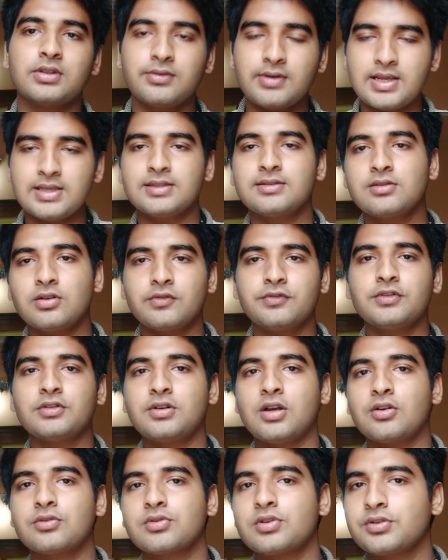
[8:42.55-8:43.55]
The rest of the
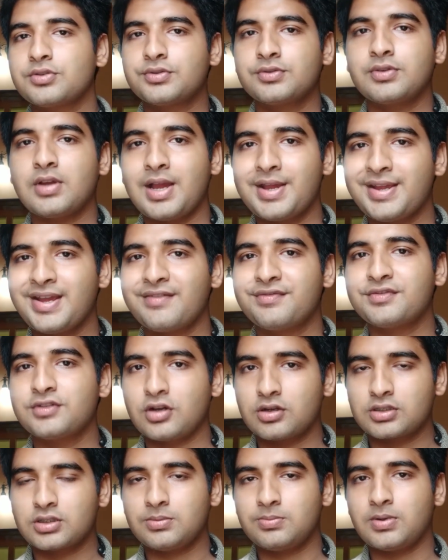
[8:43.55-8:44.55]
routers I have
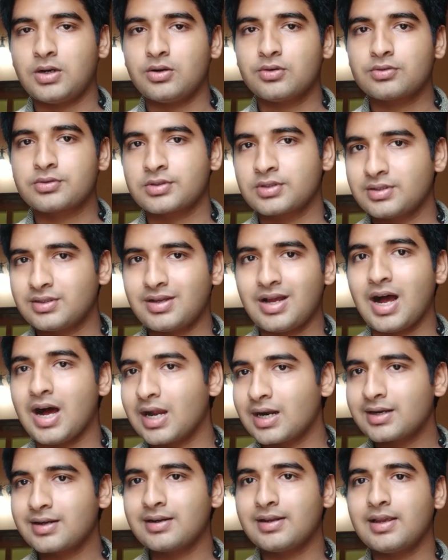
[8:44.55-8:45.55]
talked about
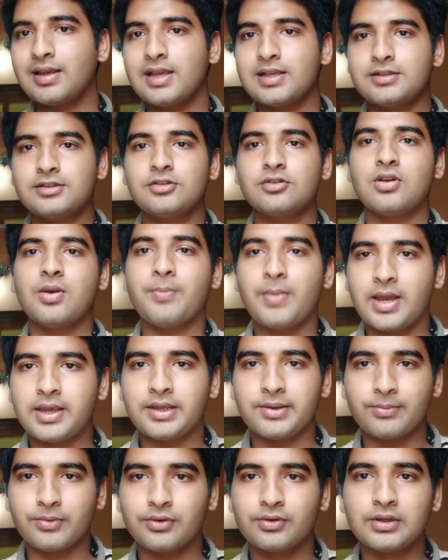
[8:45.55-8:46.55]
are
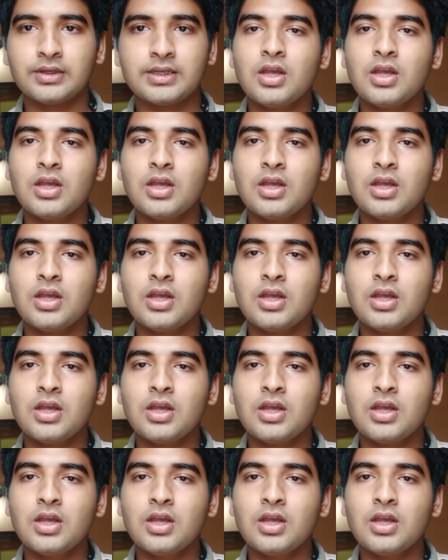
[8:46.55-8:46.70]
SU-MIMO.